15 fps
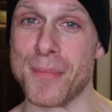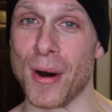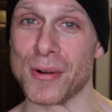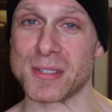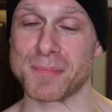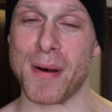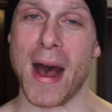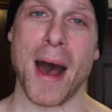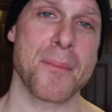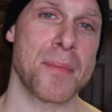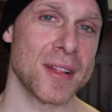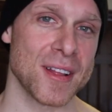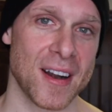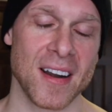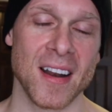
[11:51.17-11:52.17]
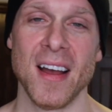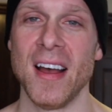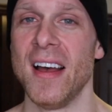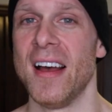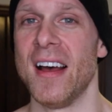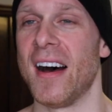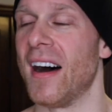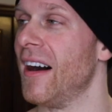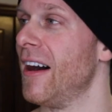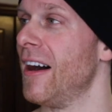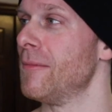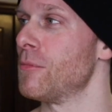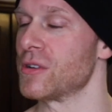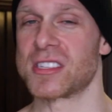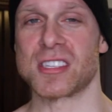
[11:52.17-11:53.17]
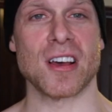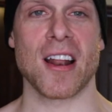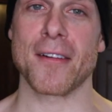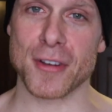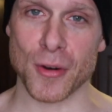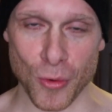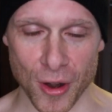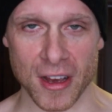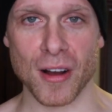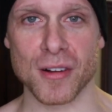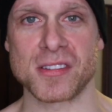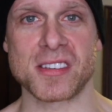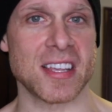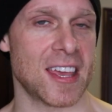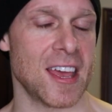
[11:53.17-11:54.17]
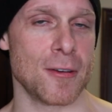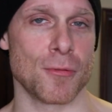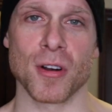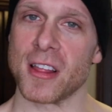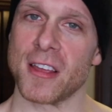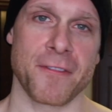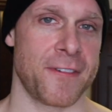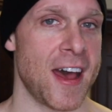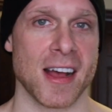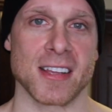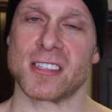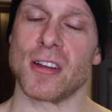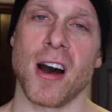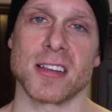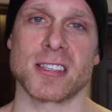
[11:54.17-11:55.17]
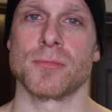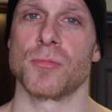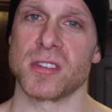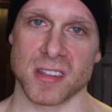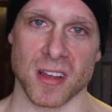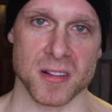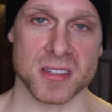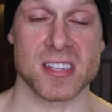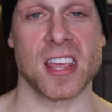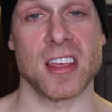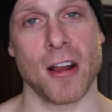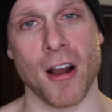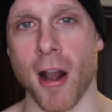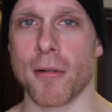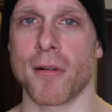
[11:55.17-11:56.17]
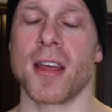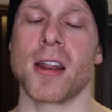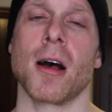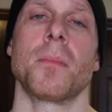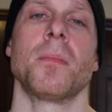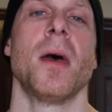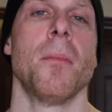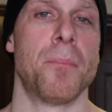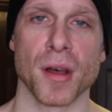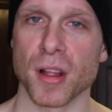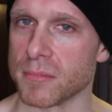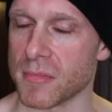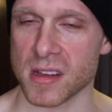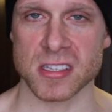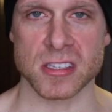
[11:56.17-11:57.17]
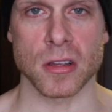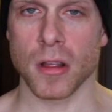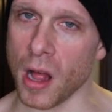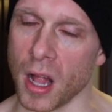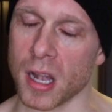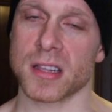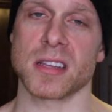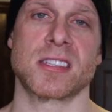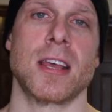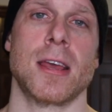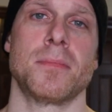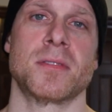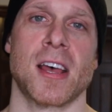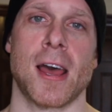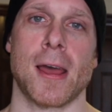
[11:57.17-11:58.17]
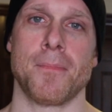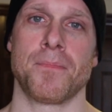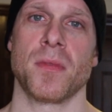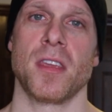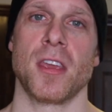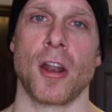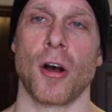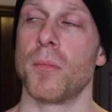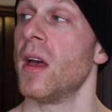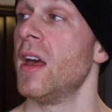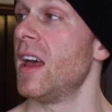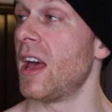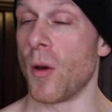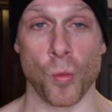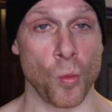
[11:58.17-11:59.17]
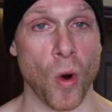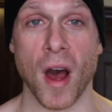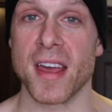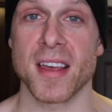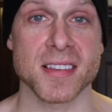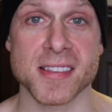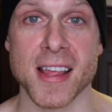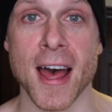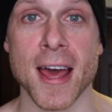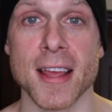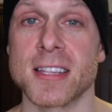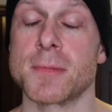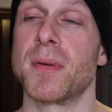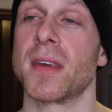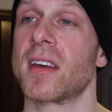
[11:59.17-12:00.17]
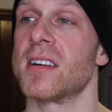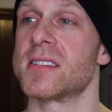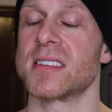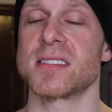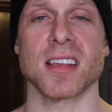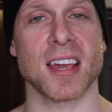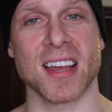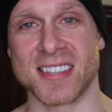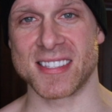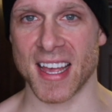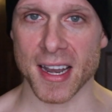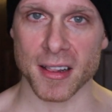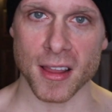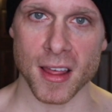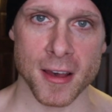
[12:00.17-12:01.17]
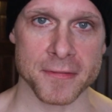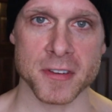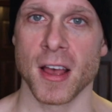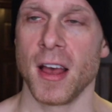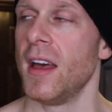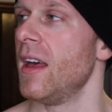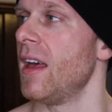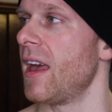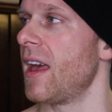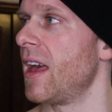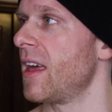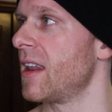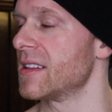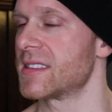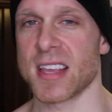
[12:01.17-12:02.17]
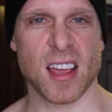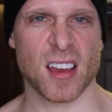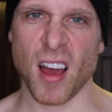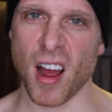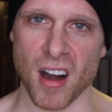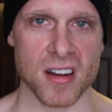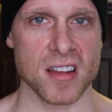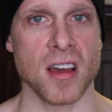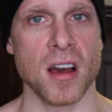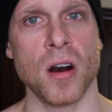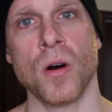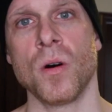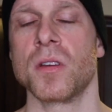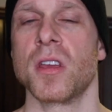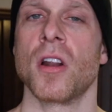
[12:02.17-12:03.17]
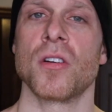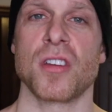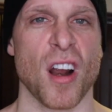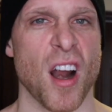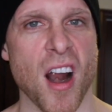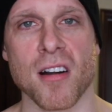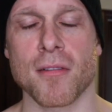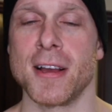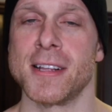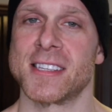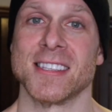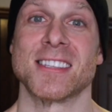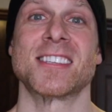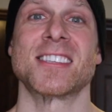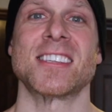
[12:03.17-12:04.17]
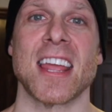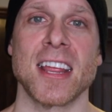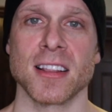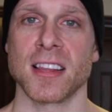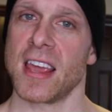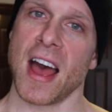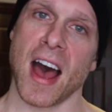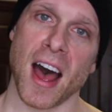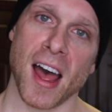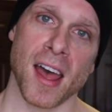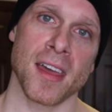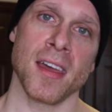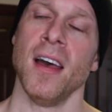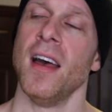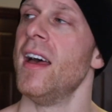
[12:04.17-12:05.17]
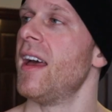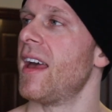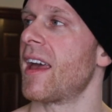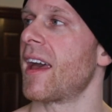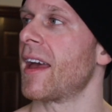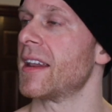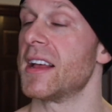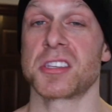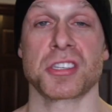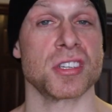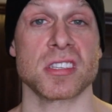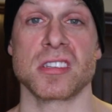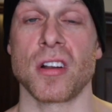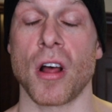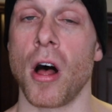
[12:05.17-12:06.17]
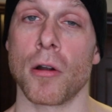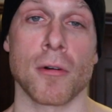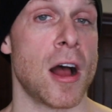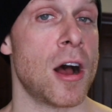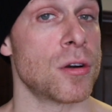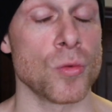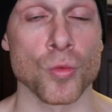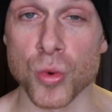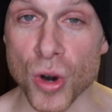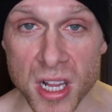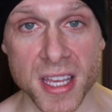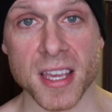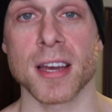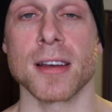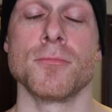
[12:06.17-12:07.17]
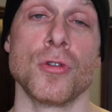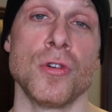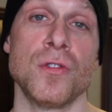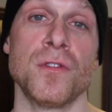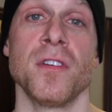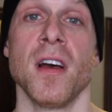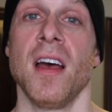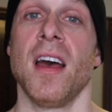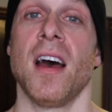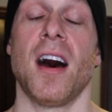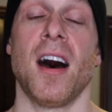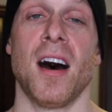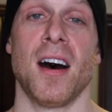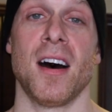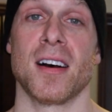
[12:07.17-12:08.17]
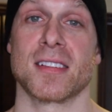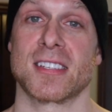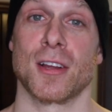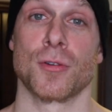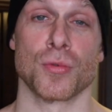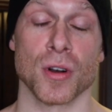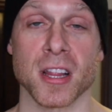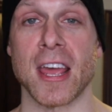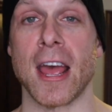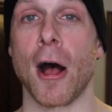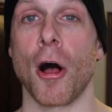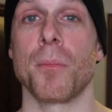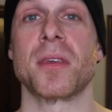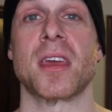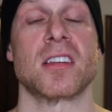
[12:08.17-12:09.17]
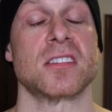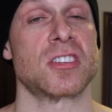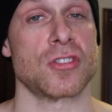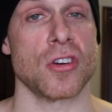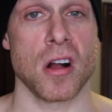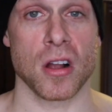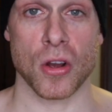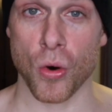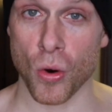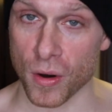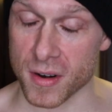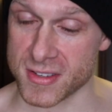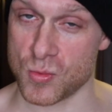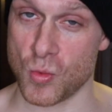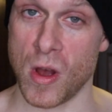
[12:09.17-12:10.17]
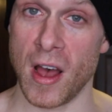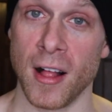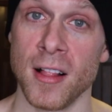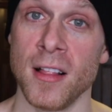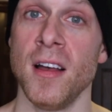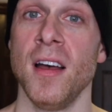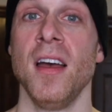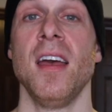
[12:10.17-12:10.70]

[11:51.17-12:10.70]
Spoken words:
most popular, most sought after workouts to get really fast, awesome results, to get your heart rate up, build muscle all at the same time, you know? And why is that? It's because it's like deadlift and it's like cardio, you know, your heart rate's insanely high, and it's just an all around really good move to really help get a strong core as well.